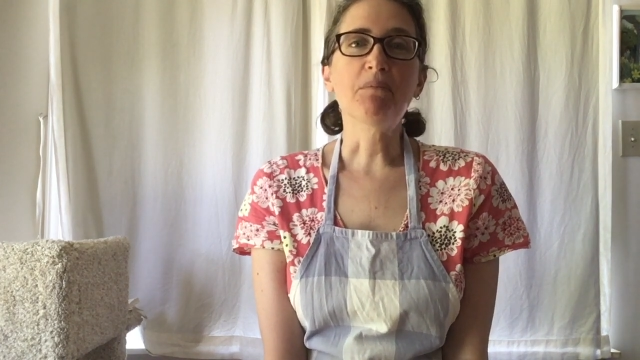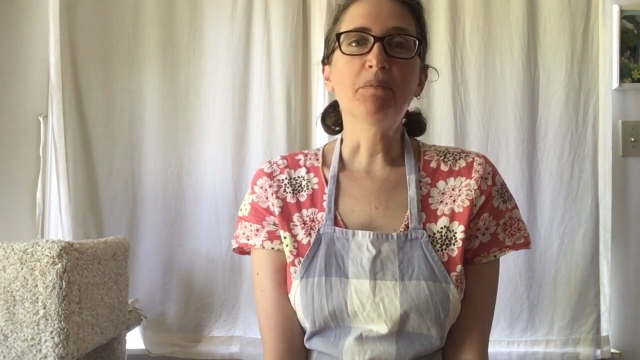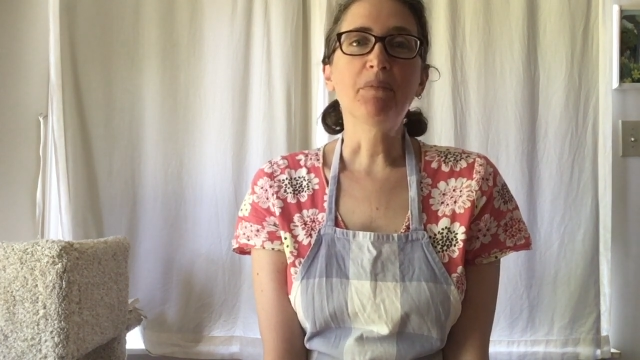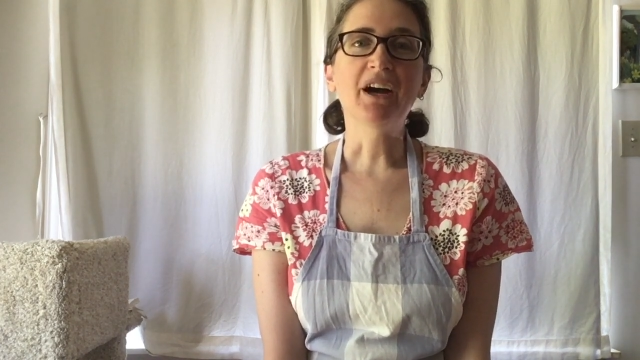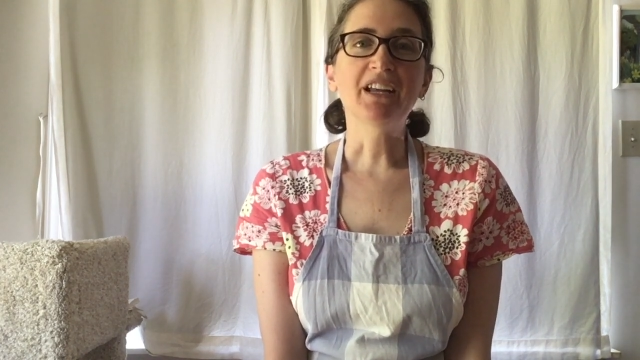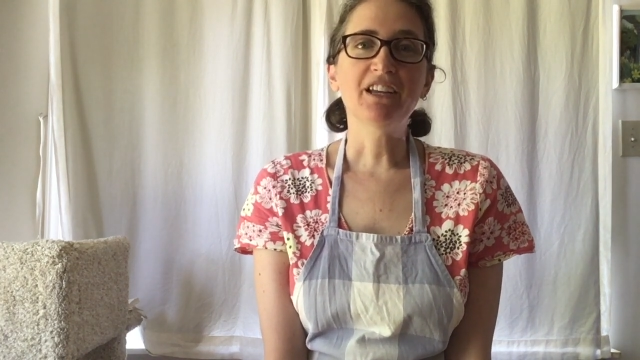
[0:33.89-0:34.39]

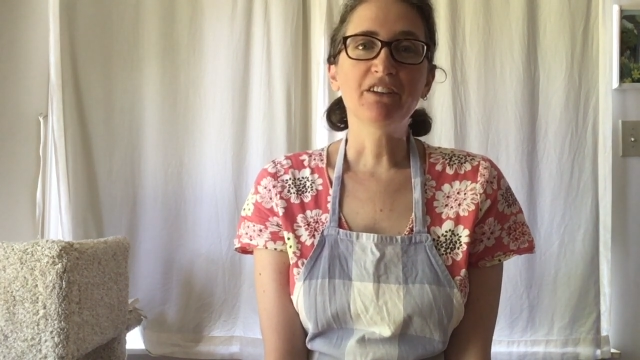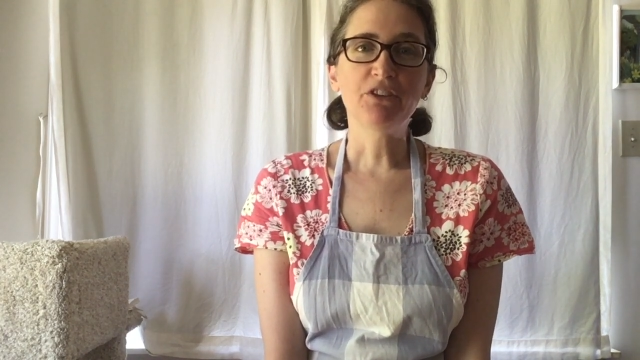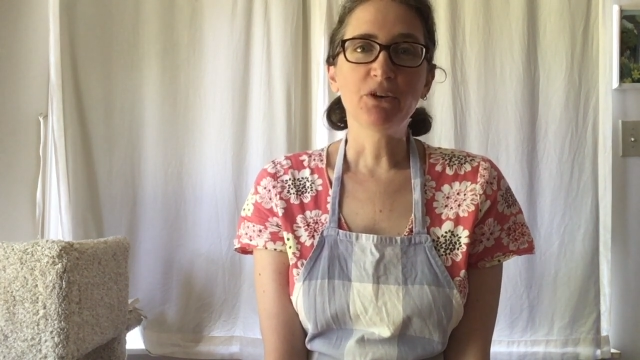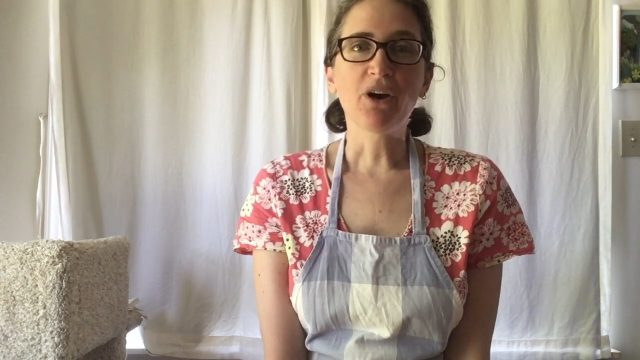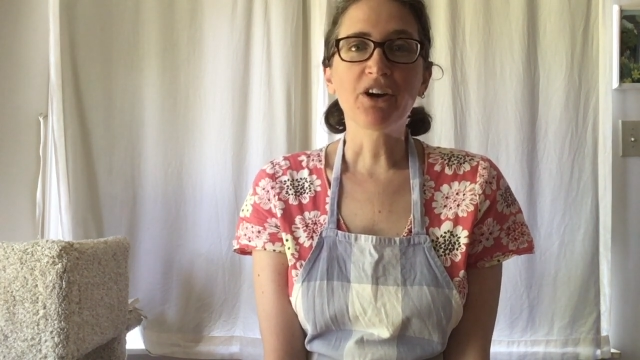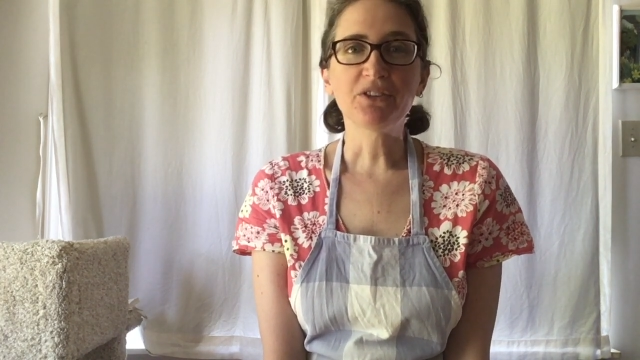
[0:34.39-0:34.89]
but if
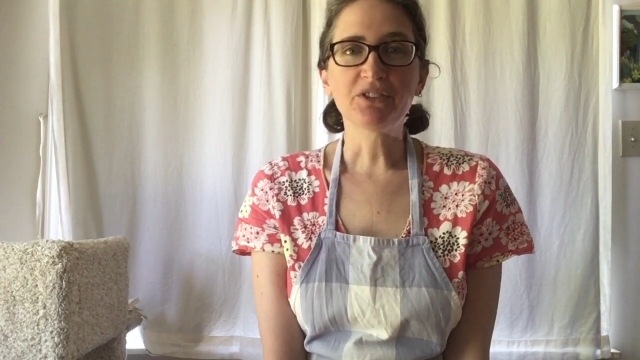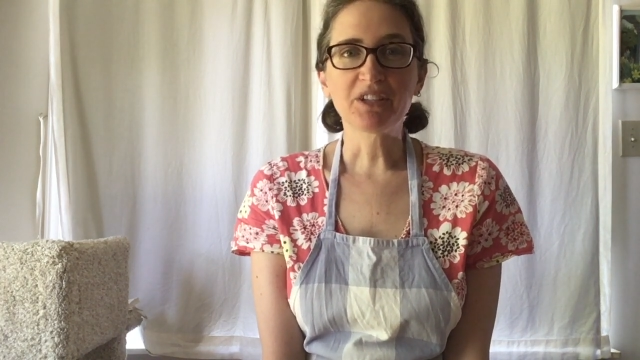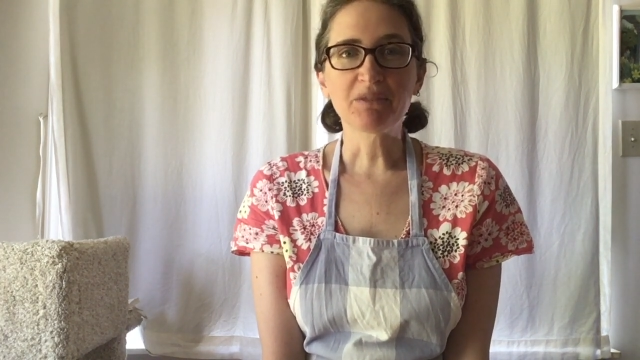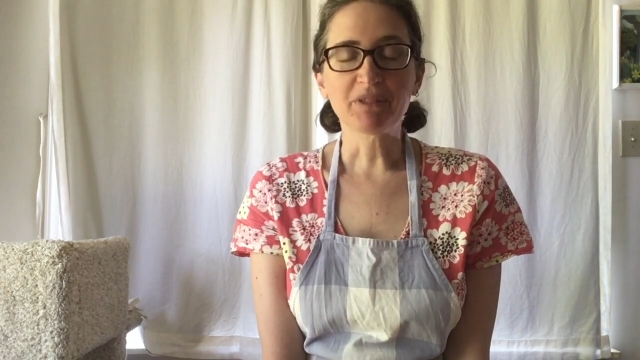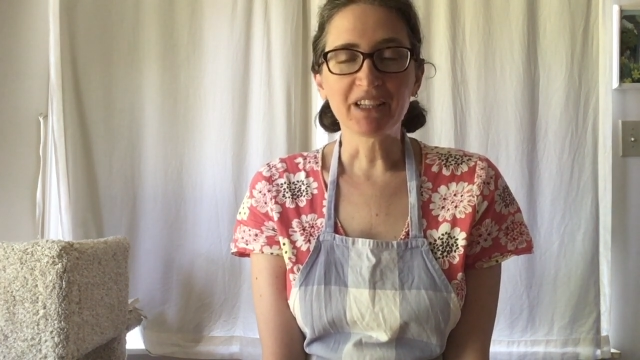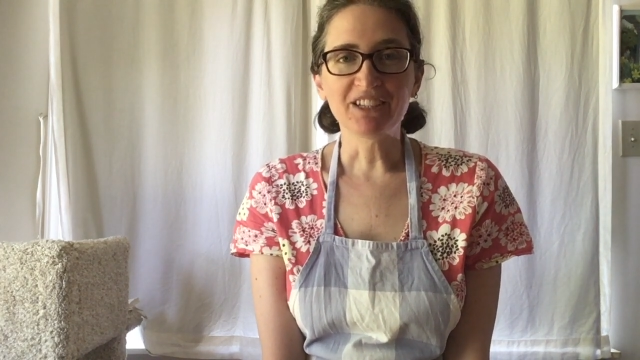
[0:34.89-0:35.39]
you are
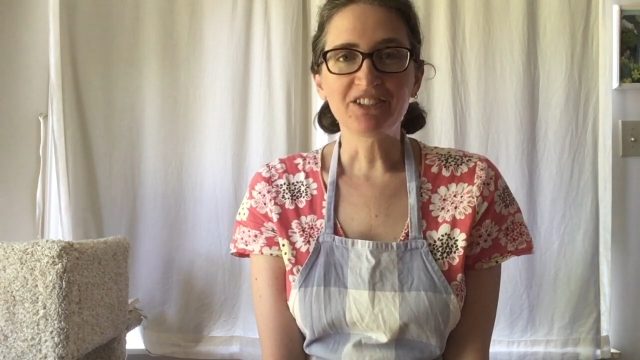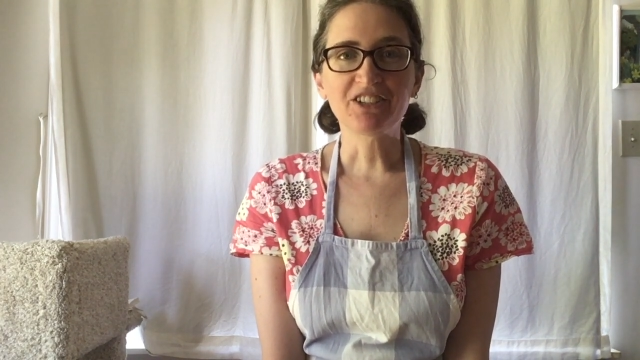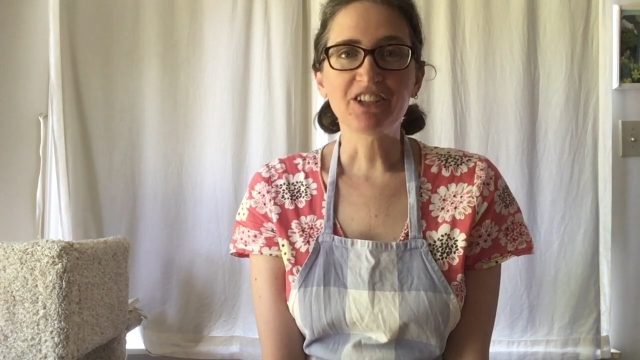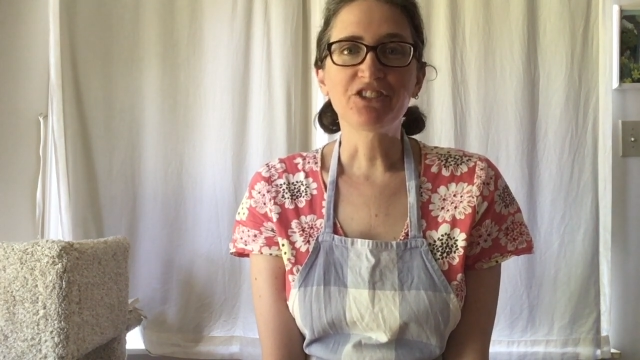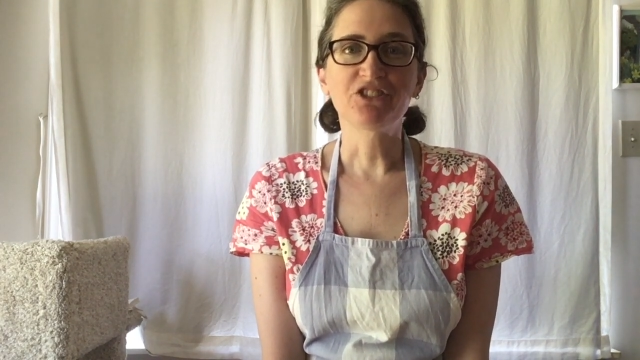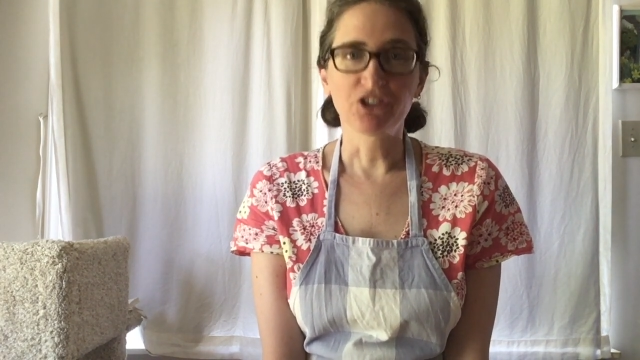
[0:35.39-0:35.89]
using bleached,
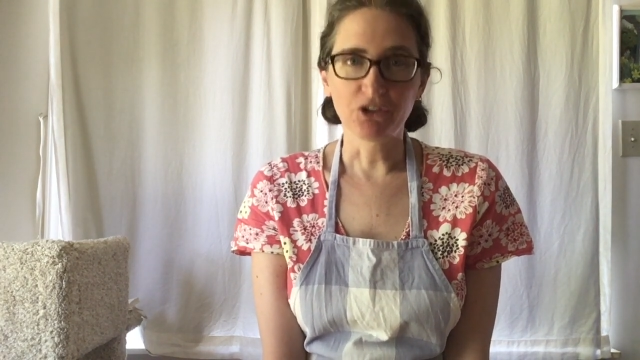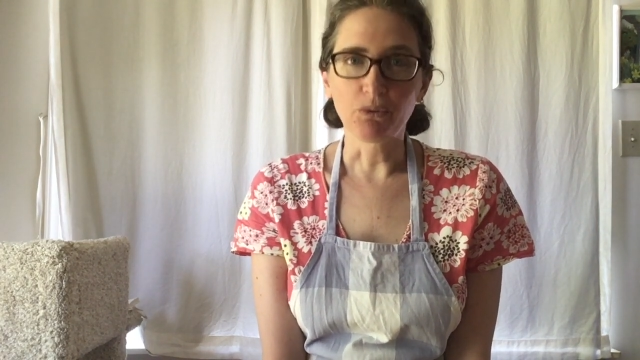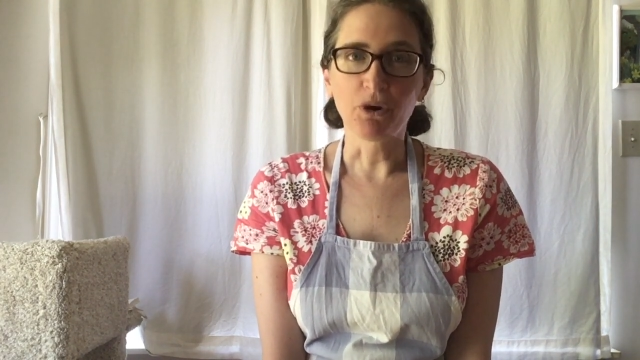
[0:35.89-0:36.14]
it should